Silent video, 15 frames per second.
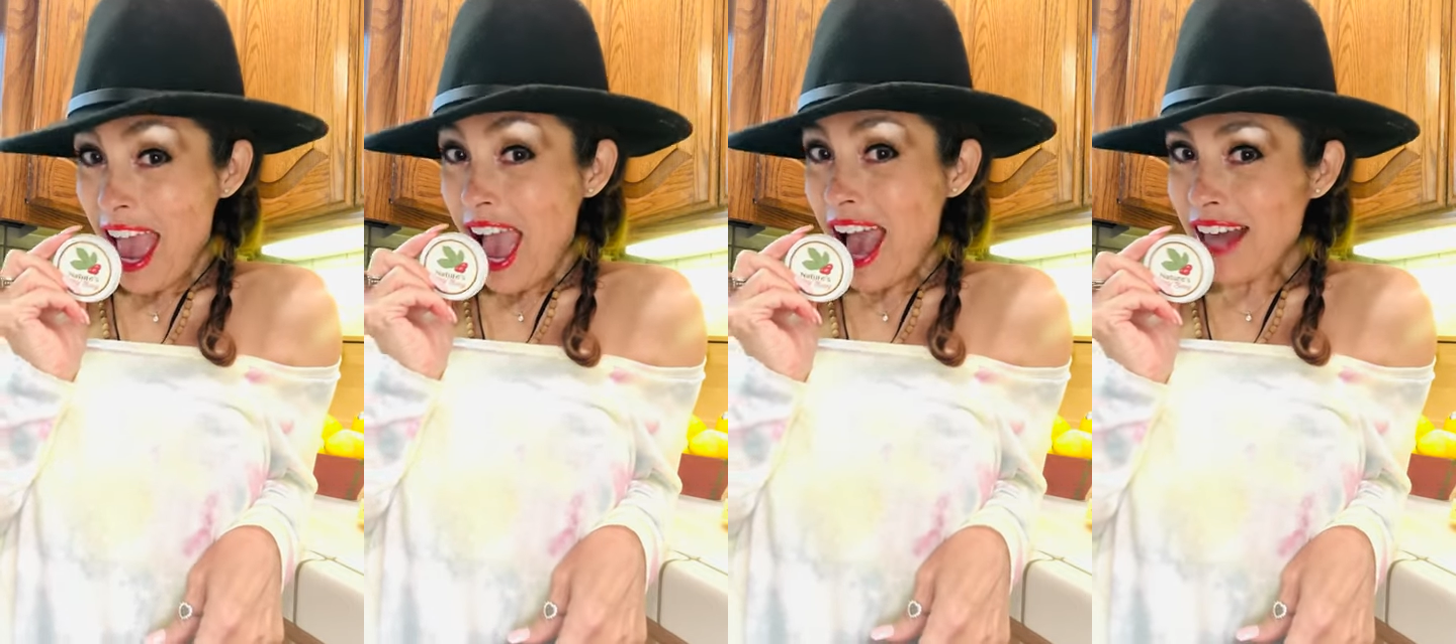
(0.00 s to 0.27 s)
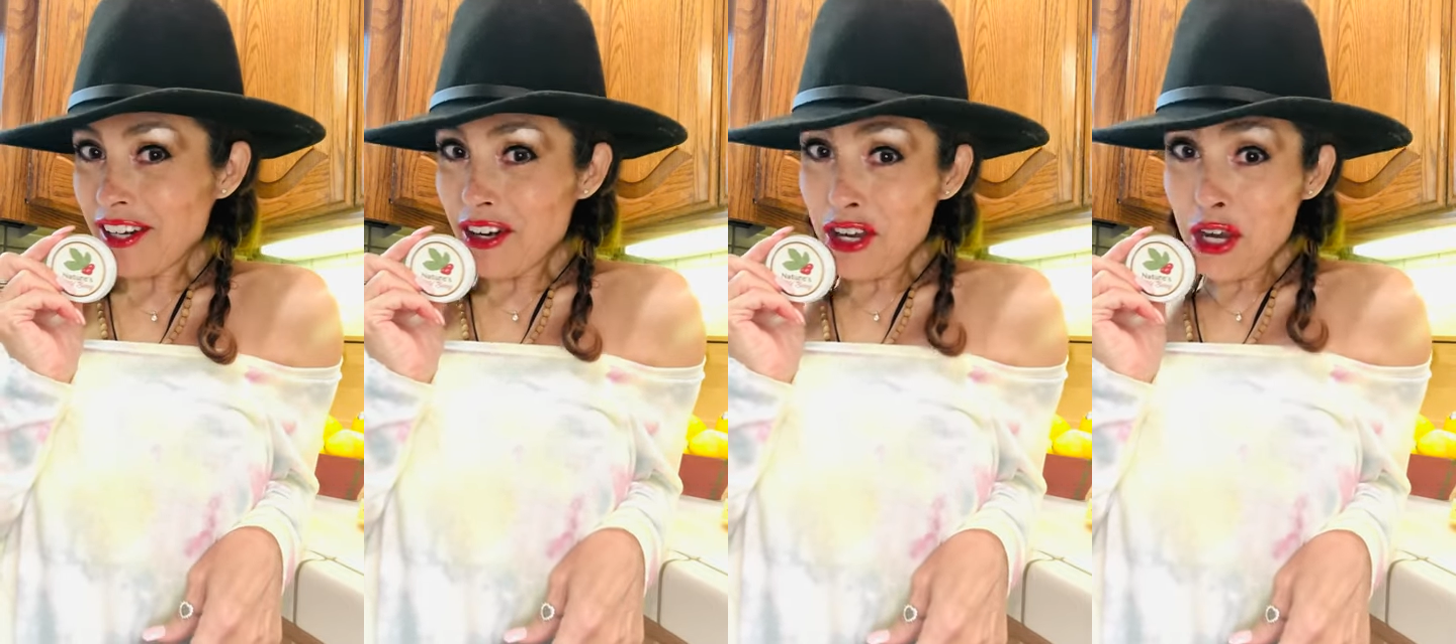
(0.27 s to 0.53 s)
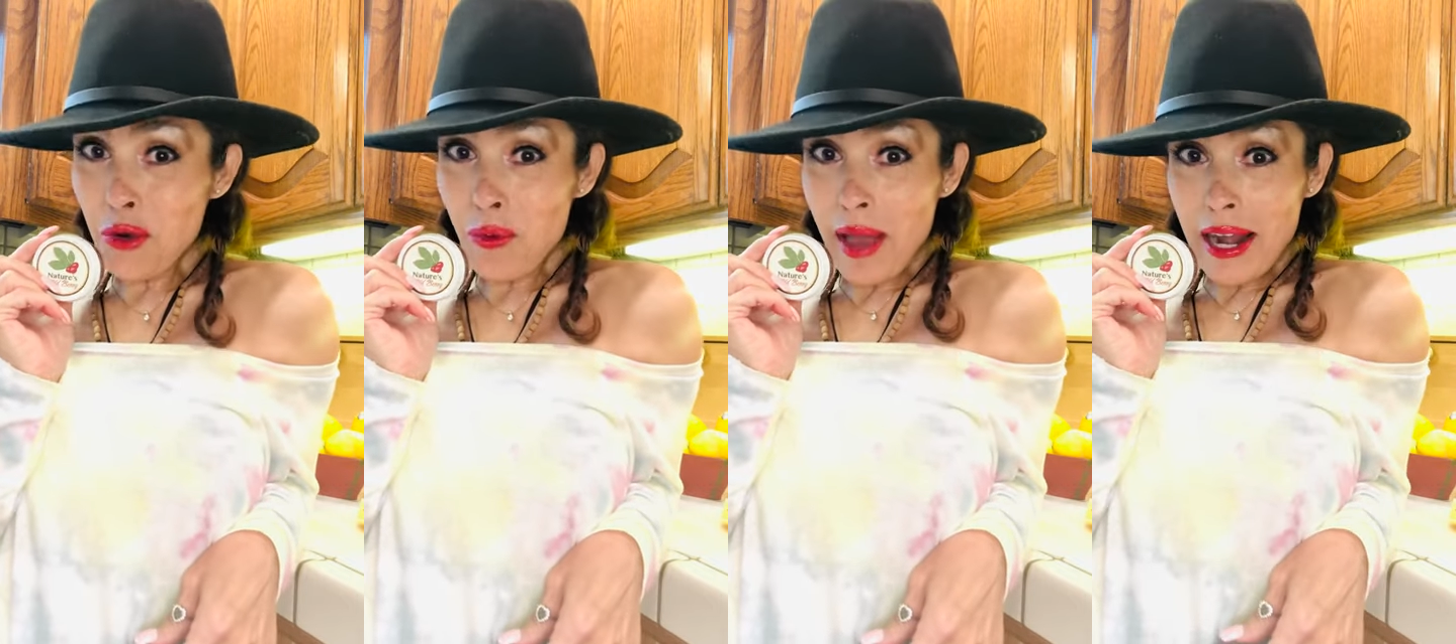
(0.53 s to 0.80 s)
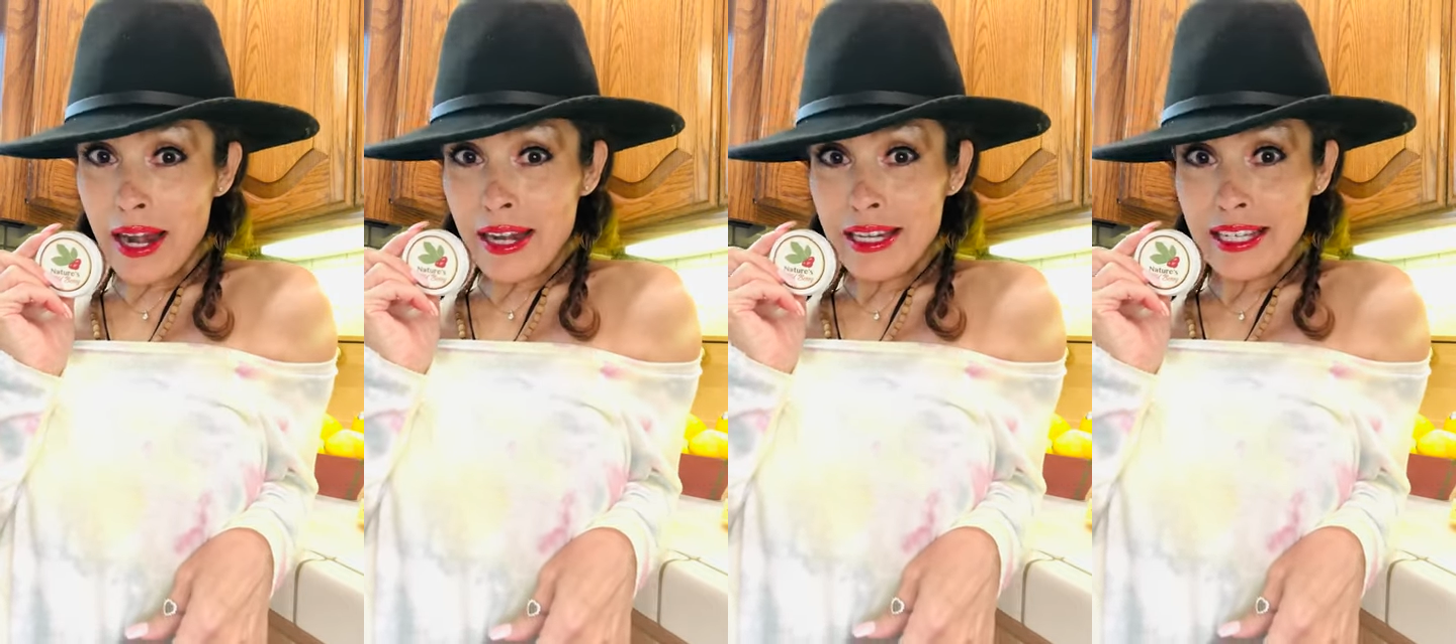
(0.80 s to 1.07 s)
And are you
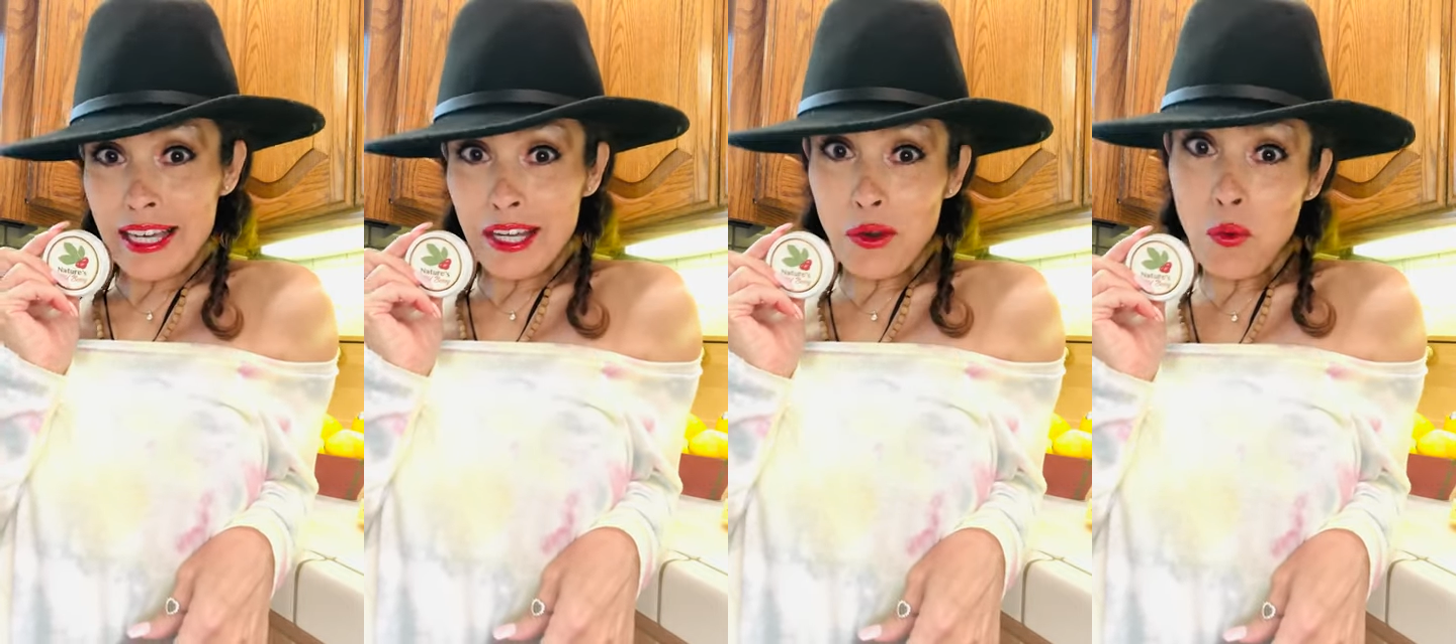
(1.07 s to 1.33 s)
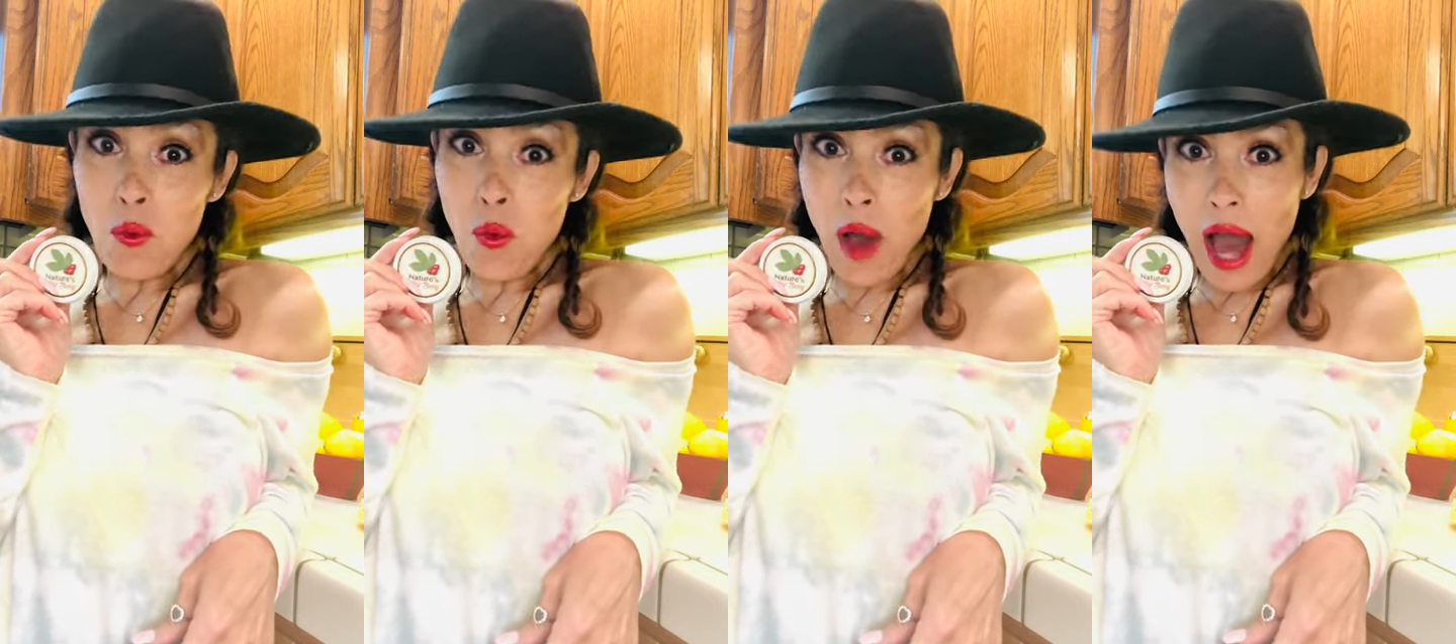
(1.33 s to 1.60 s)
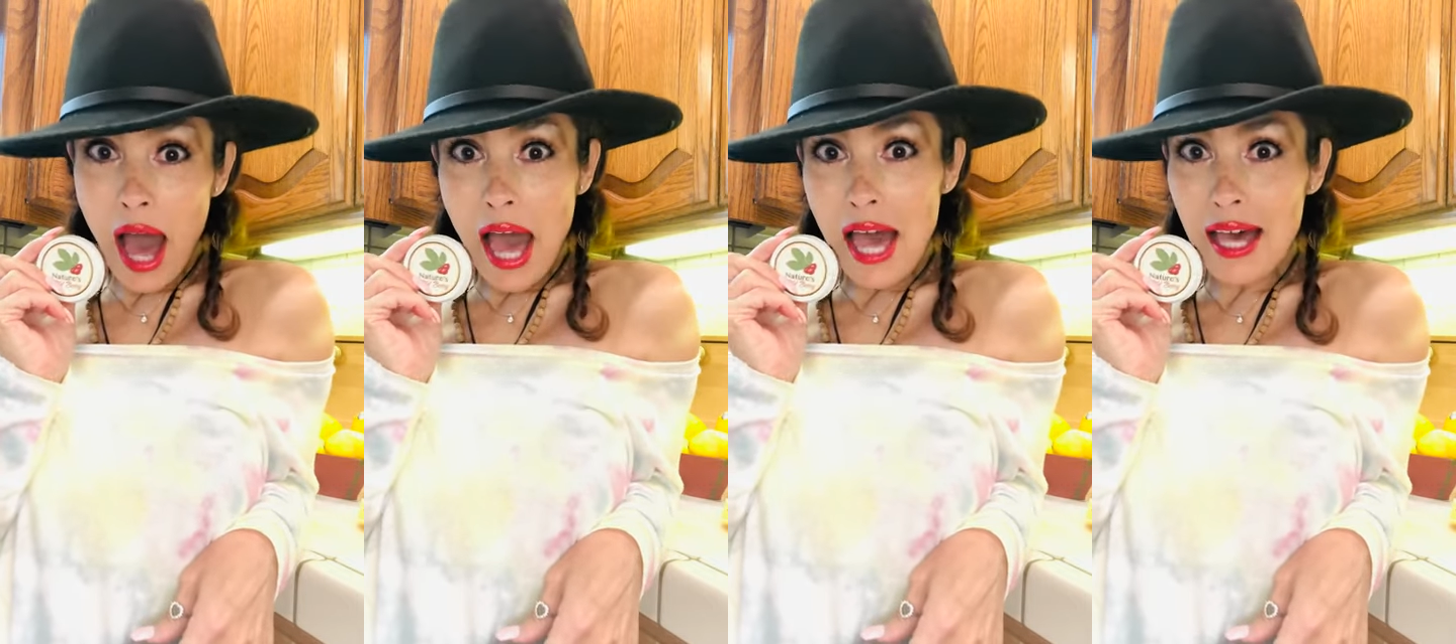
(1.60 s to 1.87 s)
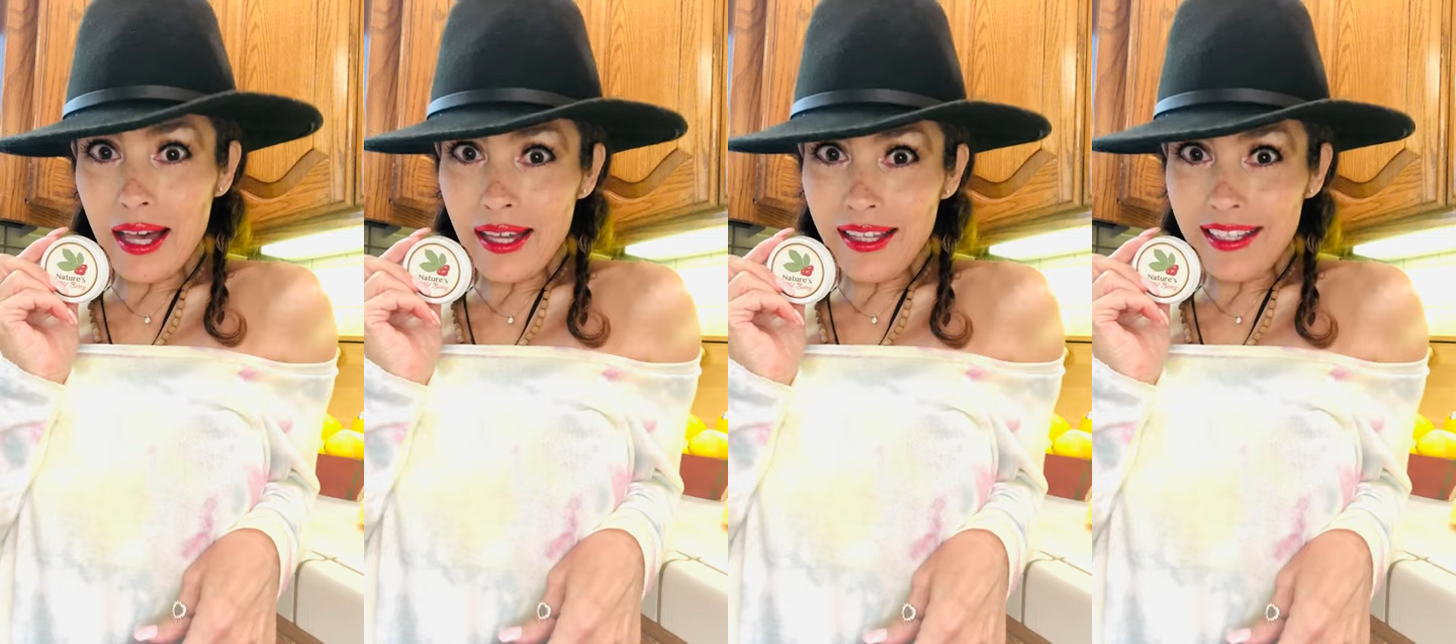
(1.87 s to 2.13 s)
ready to get
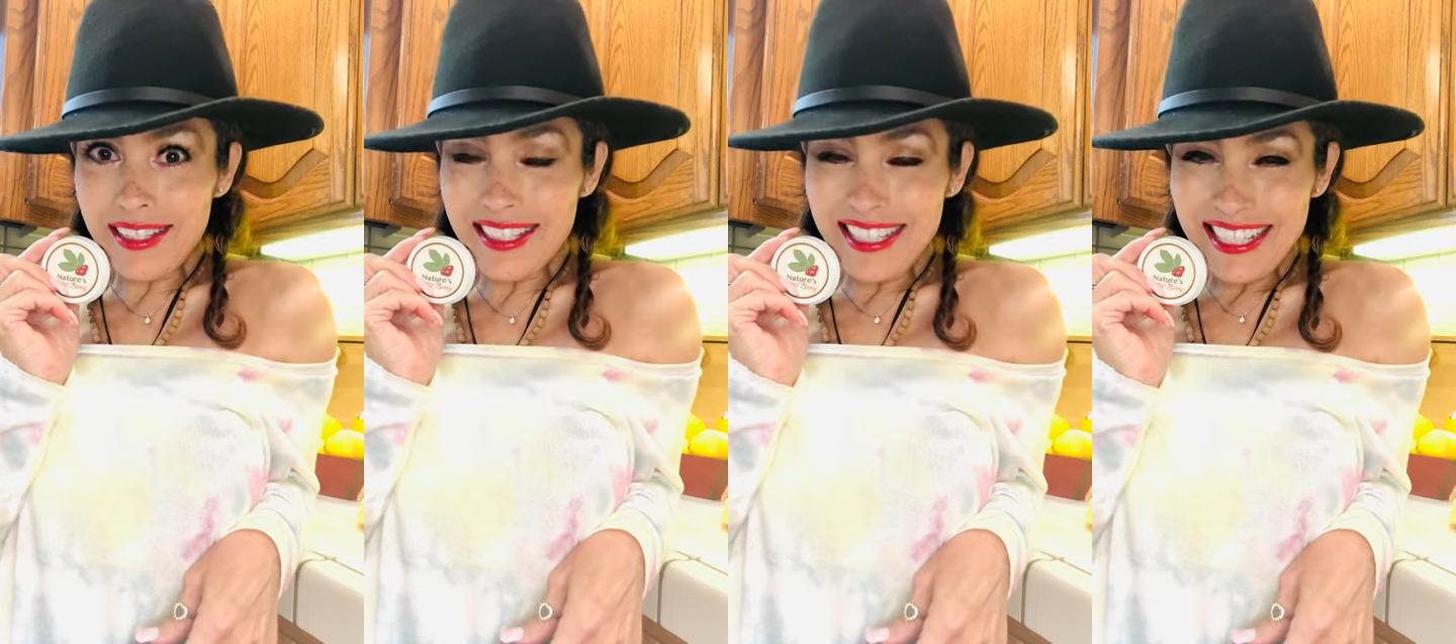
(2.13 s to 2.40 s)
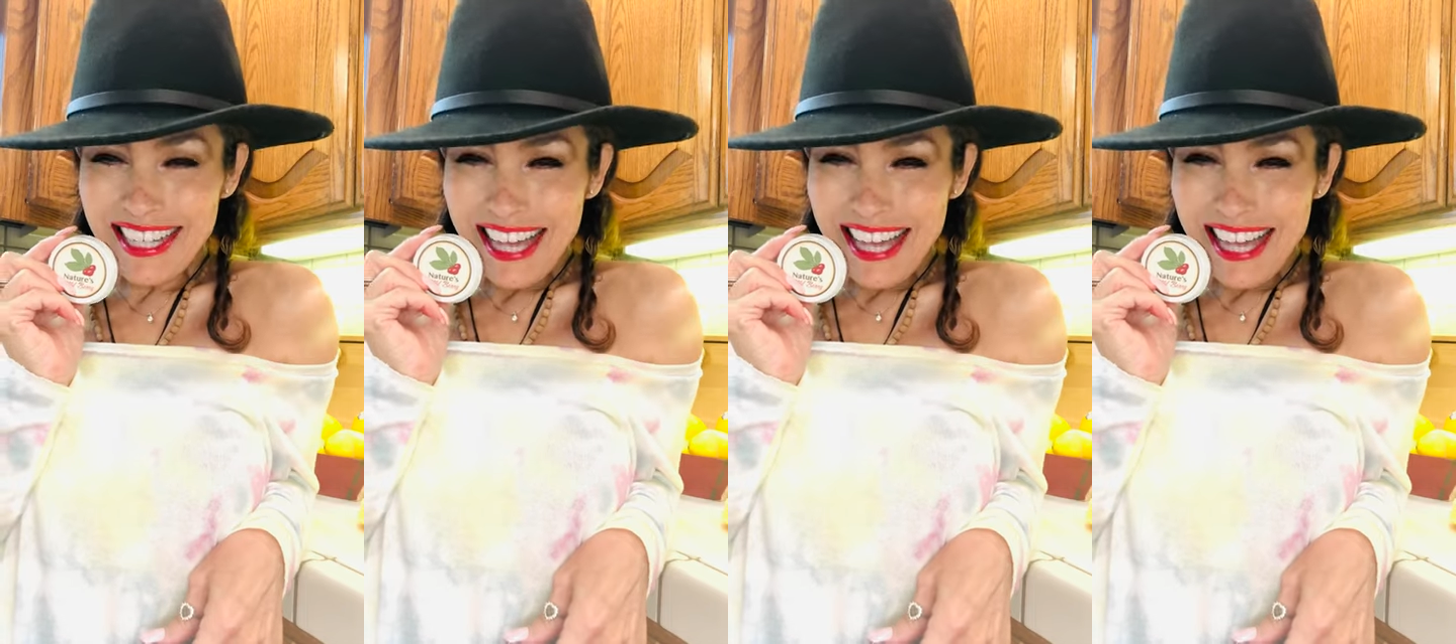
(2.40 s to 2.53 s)
wild?